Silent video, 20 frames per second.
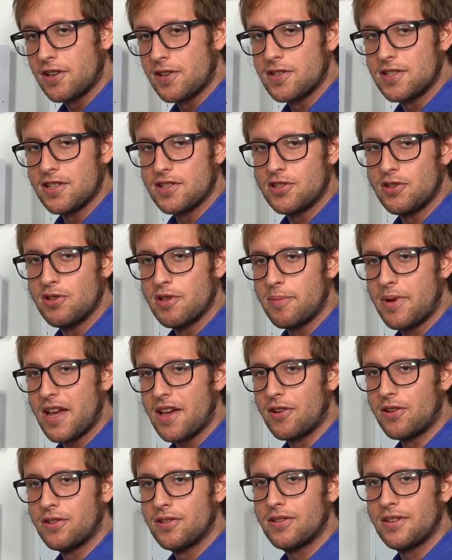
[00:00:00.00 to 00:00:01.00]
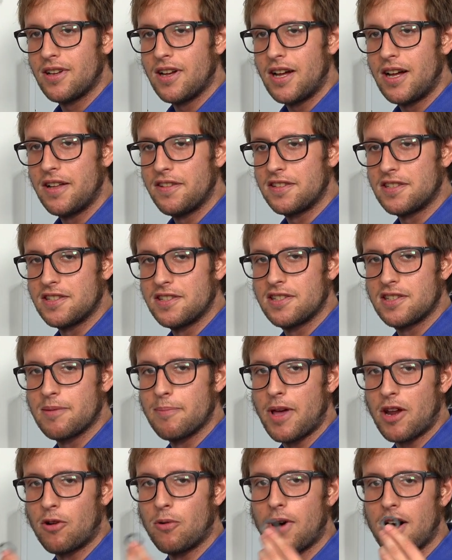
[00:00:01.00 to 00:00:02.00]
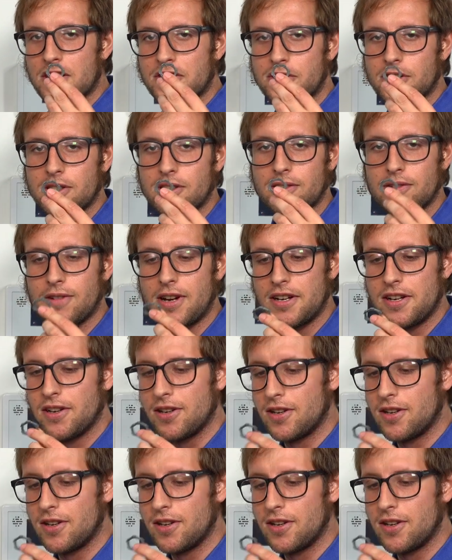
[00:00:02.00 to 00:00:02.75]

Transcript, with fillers: carries it to the panel. Uh, this is the metal washer right